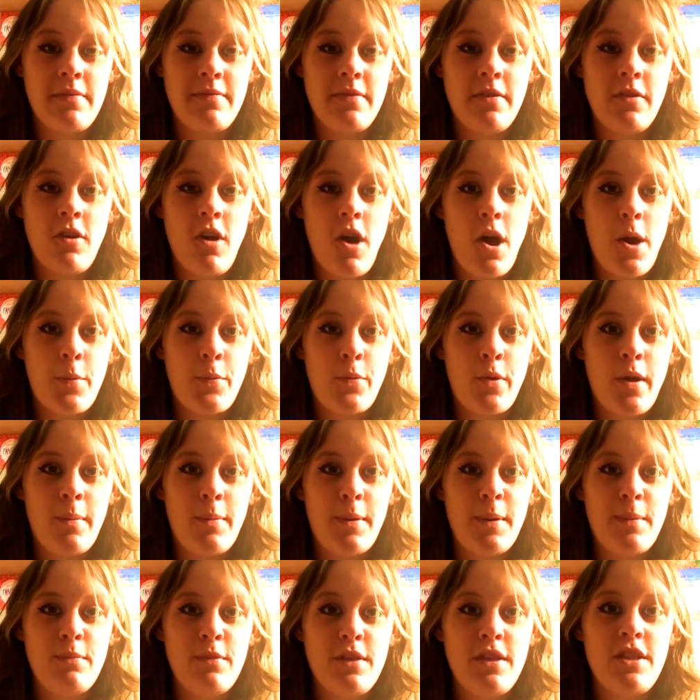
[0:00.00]
if you've got a
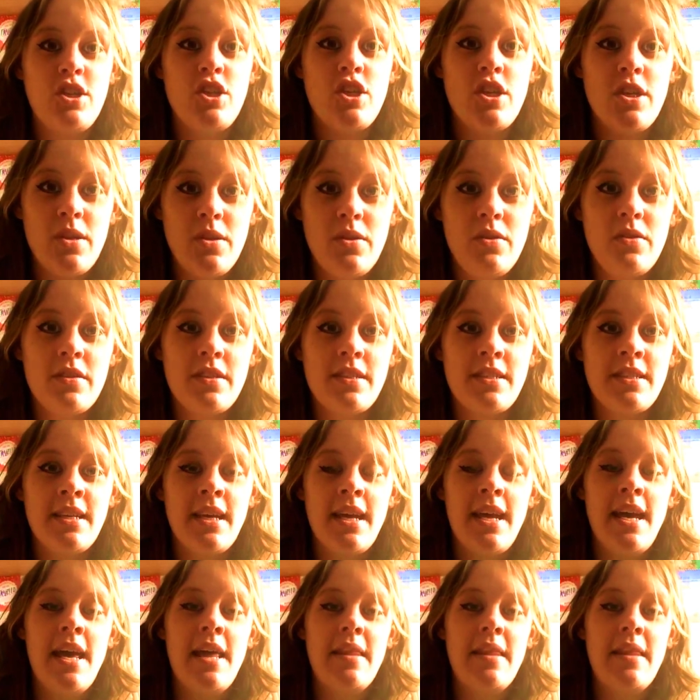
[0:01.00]
problem with Jews,